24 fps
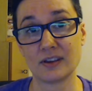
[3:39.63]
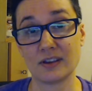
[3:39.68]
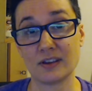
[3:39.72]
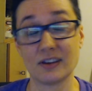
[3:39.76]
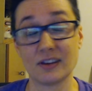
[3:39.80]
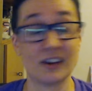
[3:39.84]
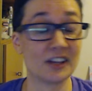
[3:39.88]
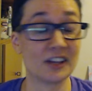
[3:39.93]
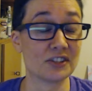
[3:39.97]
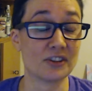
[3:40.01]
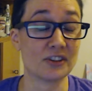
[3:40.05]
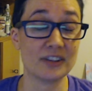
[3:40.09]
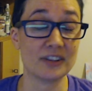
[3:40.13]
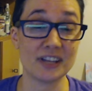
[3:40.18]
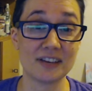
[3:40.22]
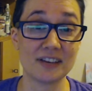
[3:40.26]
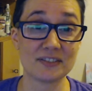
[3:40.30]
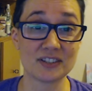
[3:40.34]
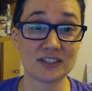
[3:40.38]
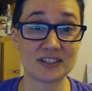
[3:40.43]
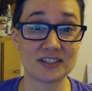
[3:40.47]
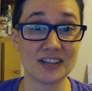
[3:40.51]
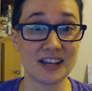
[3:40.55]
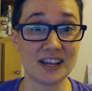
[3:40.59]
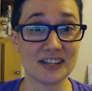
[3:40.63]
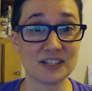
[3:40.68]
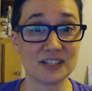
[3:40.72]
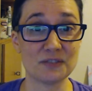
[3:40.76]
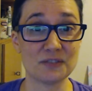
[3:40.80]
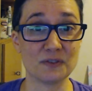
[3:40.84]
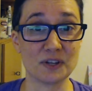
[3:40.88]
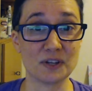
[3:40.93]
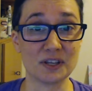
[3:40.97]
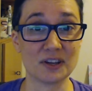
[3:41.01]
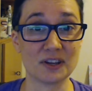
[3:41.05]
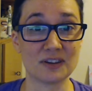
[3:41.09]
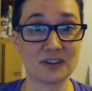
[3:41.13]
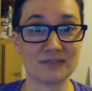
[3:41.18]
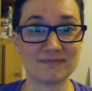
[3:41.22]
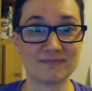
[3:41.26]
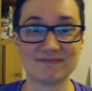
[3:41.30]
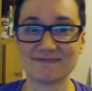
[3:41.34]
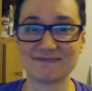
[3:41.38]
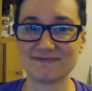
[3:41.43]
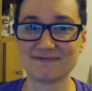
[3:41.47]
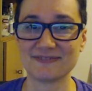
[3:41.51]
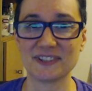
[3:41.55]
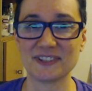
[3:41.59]
That's all I have to say in this video.
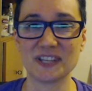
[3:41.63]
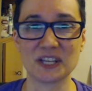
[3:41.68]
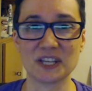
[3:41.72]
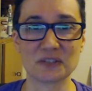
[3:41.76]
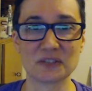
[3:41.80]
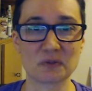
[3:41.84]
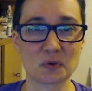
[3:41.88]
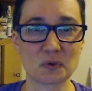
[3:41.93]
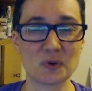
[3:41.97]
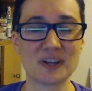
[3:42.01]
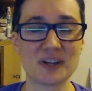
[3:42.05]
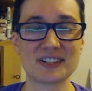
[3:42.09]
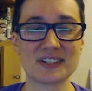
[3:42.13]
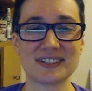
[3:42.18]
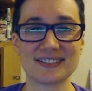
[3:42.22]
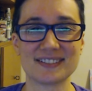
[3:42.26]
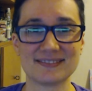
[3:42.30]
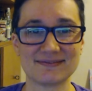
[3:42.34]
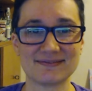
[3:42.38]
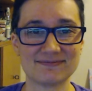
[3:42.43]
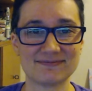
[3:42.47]
Thanks for watching.